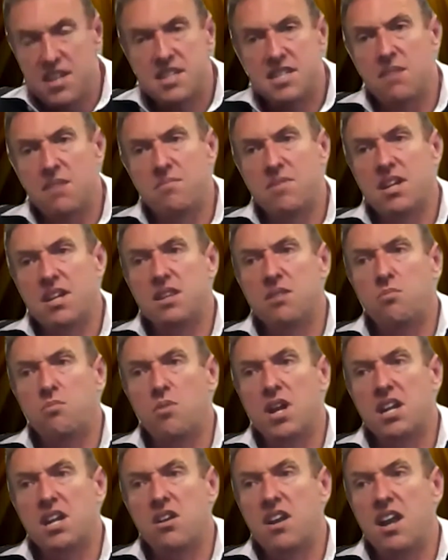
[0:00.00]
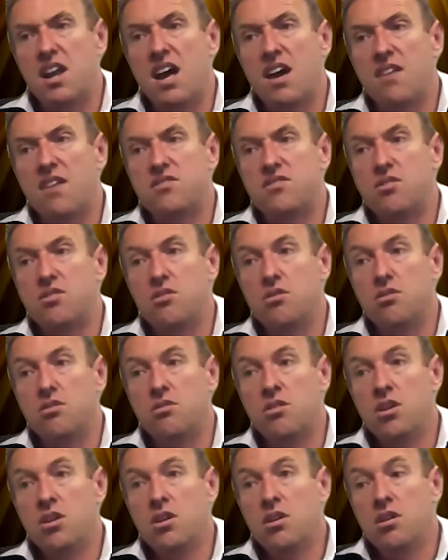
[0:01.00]
something that we're going to have to,
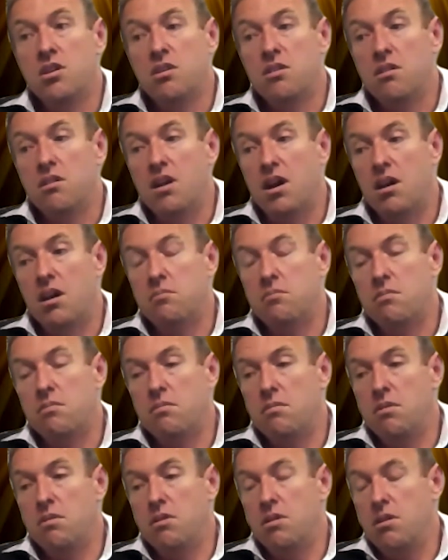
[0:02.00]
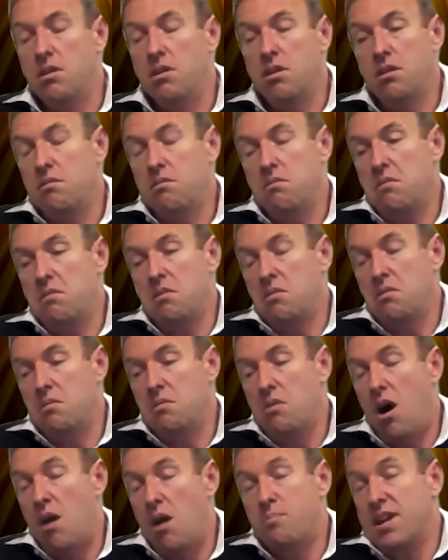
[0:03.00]

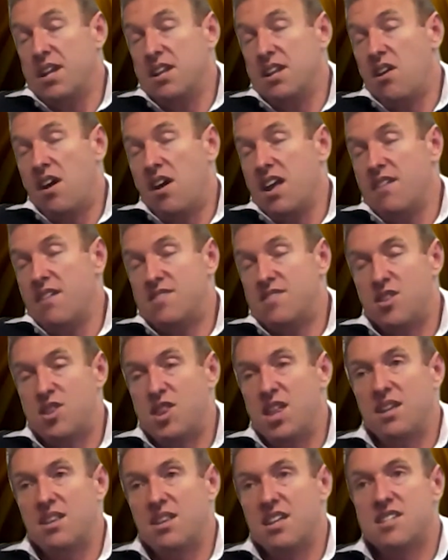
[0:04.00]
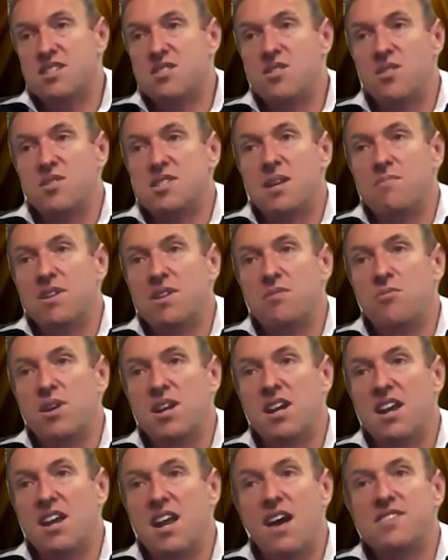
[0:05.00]
I'd be naive to think that it's not something we're
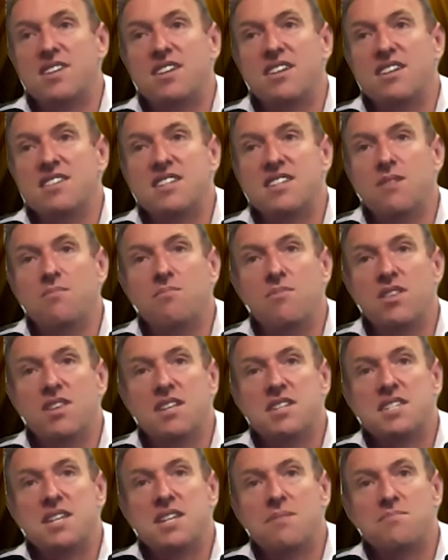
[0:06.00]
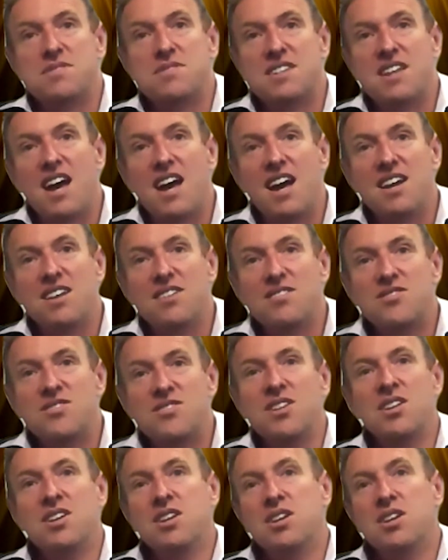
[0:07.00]
going to have to contend with at some stage,